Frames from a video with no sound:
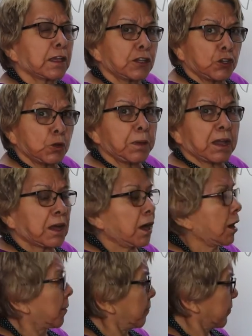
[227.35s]
you
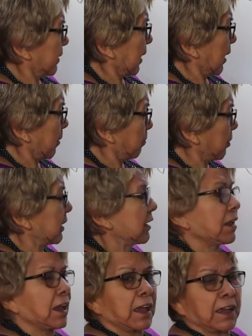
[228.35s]
become a
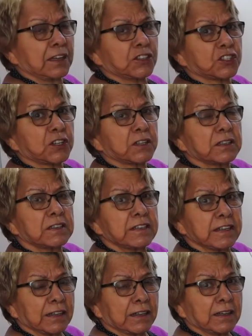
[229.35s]

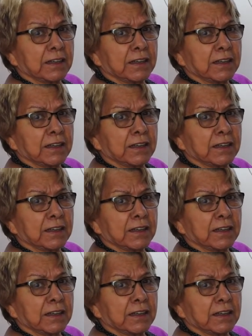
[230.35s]
PhD.